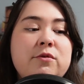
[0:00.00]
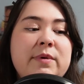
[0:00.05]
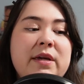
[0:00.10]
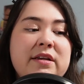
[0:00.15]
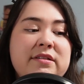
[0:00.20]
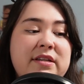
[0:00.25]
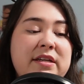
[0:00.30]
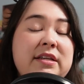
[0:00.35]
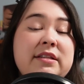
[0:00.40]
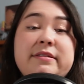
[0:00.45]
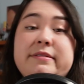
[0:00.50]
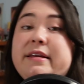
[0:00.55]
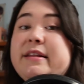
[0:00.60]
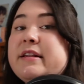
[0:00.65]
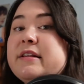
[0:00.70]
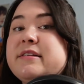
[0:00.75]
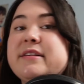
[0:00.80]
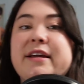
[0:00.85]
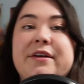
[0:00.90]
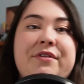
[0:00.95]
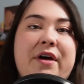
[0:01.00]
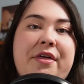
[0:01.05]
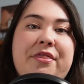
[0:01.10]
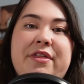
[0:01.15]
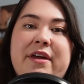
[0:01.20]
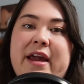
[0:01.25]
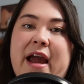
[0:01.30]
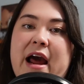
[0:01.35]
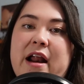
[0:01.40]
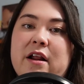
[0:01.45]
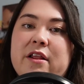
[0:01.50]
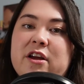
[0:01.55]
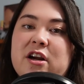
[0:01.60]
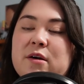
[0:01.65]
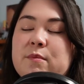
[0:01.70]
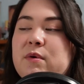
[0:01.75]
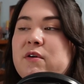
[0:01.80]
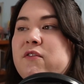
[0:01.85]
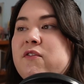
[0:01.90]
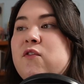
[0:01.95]
because he needed to get that thing out of
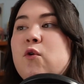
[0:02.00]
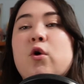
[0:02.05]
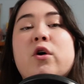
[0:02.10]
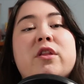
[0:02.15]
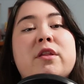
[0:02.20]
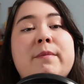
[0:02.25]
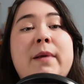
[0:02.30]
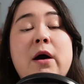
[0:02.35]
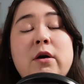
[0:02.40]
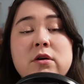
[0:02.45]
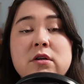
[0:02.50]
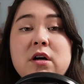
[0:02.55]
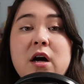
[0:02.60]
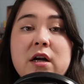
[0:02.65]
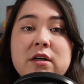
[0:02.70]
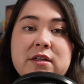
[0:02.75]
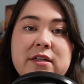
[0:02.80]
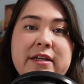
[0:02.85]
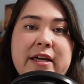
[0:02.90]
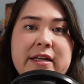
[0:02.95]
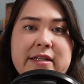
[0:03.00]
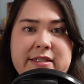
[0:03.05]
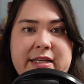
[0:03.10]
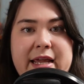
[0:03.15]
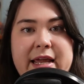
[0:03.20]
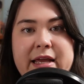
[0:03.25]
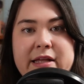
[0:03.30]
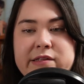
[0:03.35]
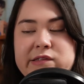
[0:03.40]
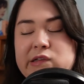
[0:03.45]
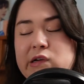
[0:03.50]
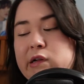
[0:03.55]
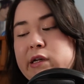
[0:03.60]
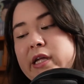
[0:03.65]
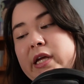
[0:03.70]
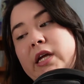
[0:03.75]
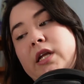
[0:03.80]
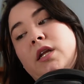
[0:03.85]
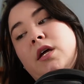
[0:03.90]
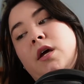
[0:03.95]
there before the mountain god could get his hands on
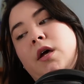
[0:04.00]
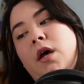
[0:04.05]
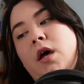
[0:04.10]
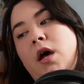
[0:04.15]
it.